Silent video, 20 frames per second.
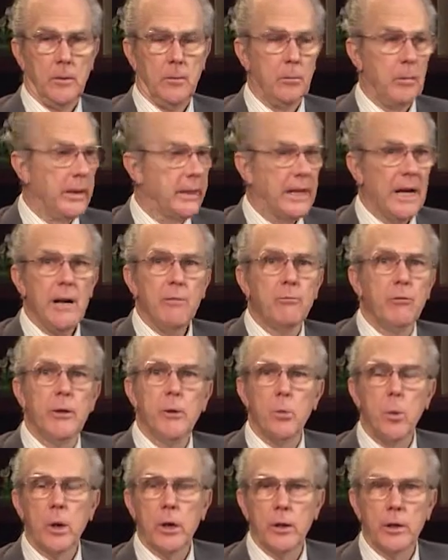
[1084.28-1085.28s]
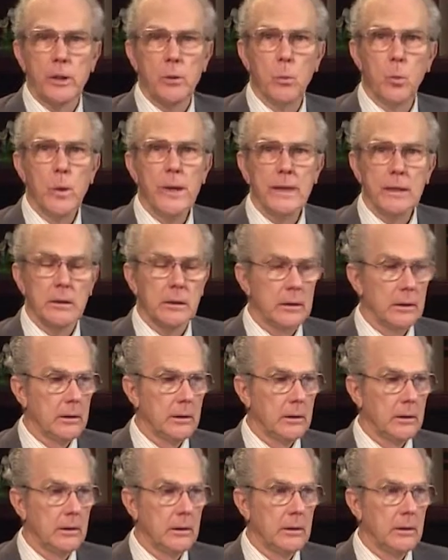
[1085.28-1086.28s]
But everywhere he went,
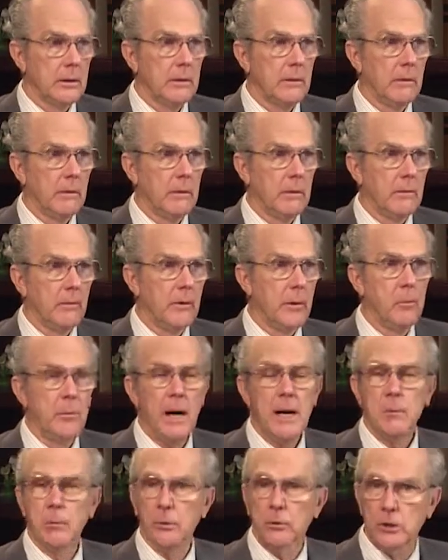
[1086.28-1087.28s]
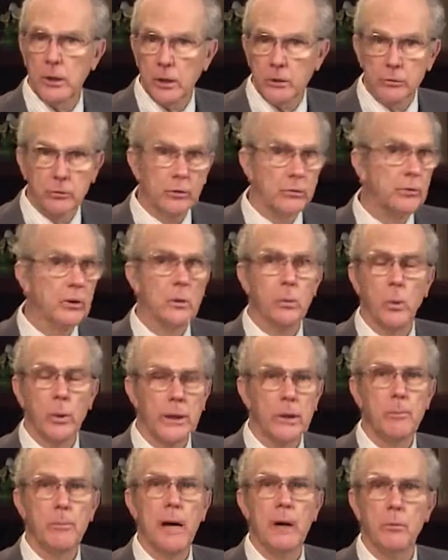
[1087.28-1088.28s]
the Bible tells us he
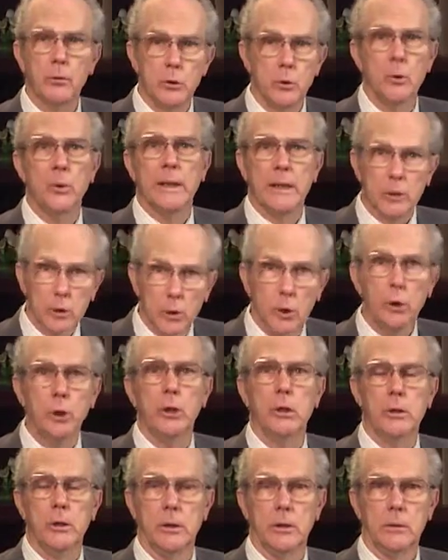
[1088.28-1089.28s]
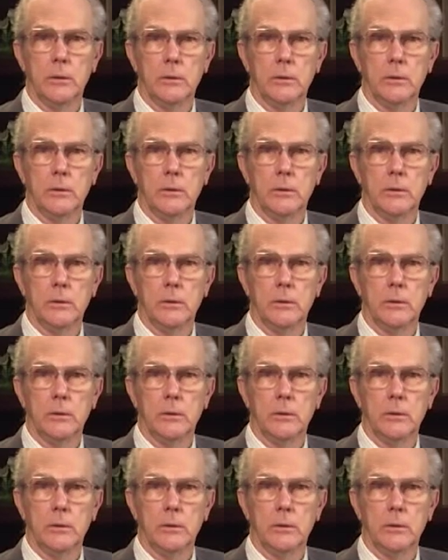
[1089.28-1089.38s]
went about doing good.